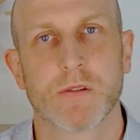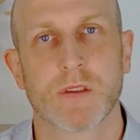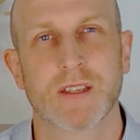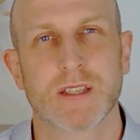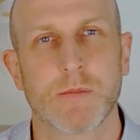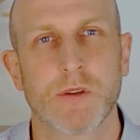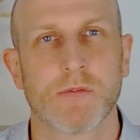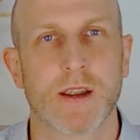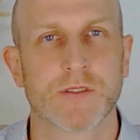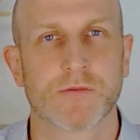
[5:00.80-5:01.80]
period, the
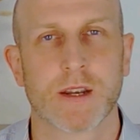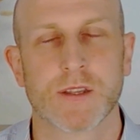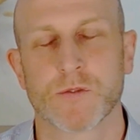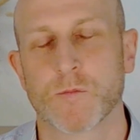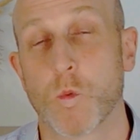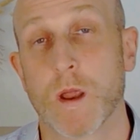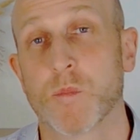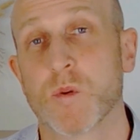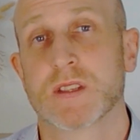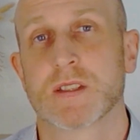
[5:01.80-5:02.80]
deeming rates range from
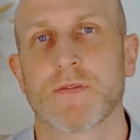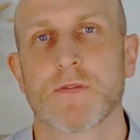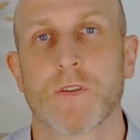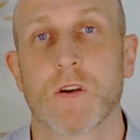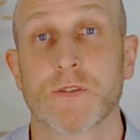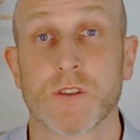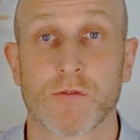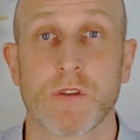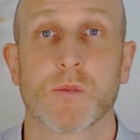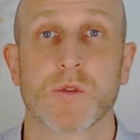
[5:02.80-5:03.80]
1.75 to
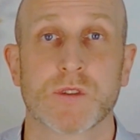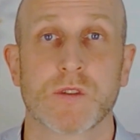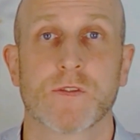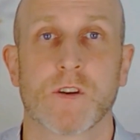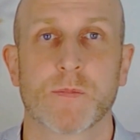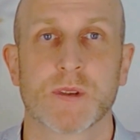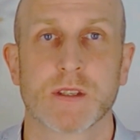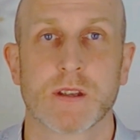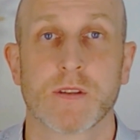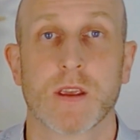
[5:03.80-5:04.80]

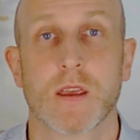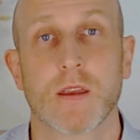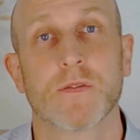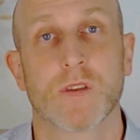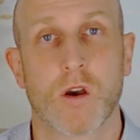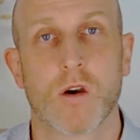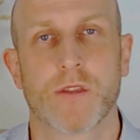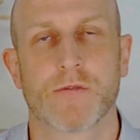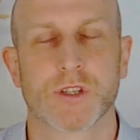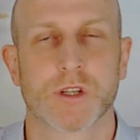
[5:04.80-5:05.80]
3.25% for the
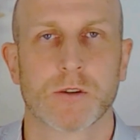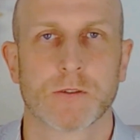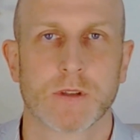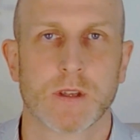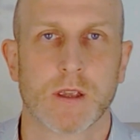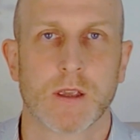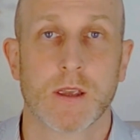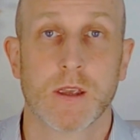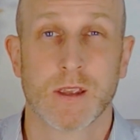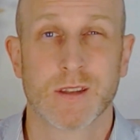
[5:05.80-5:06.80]
higher threshold.
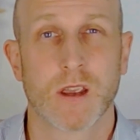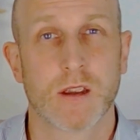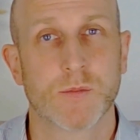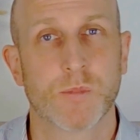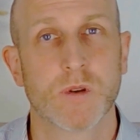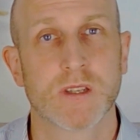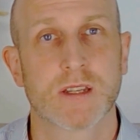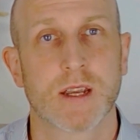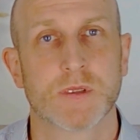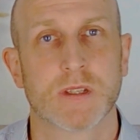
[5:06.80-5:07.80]
So it's important
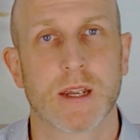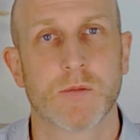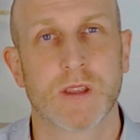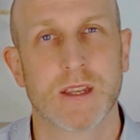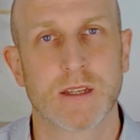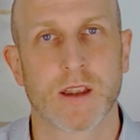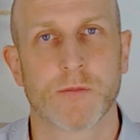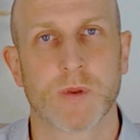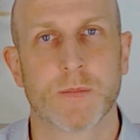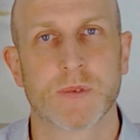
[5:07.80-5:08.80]
to stay up to date with these
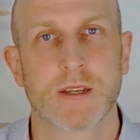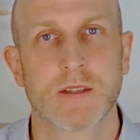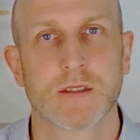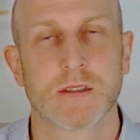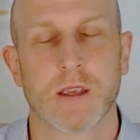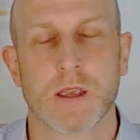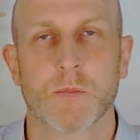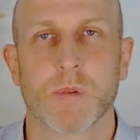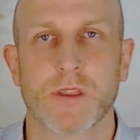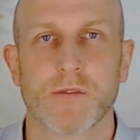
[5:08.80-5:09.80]
government updates,
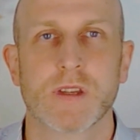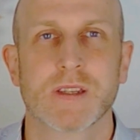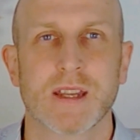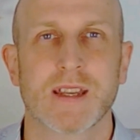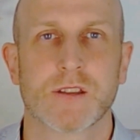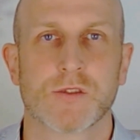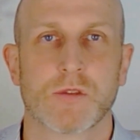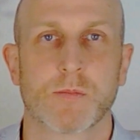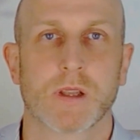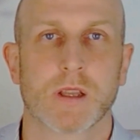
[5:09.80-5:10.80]
but there is an
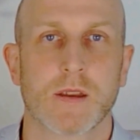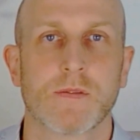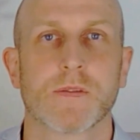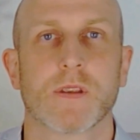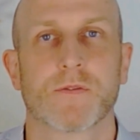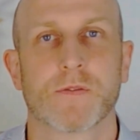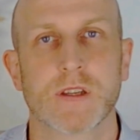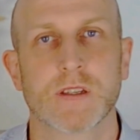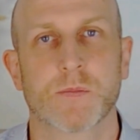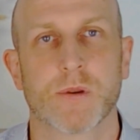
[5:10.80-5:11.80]
industry belief that
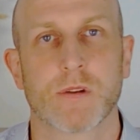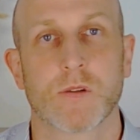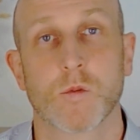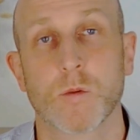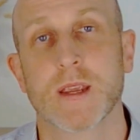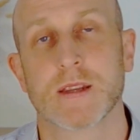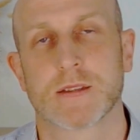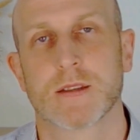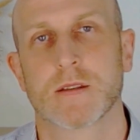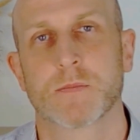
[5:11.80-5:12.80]
freezing period will be
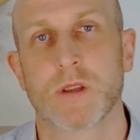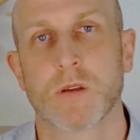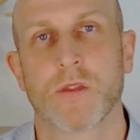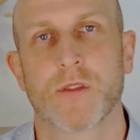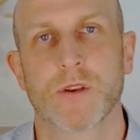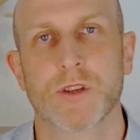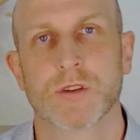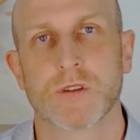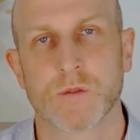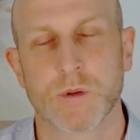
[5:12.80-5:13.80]
extended beyond 30
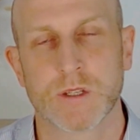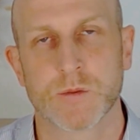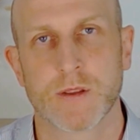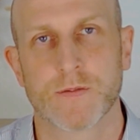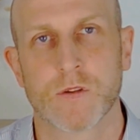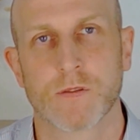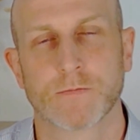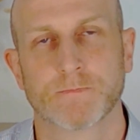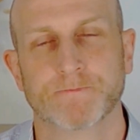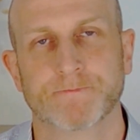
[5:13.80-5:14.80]
June
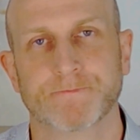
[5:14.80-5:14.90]
2025.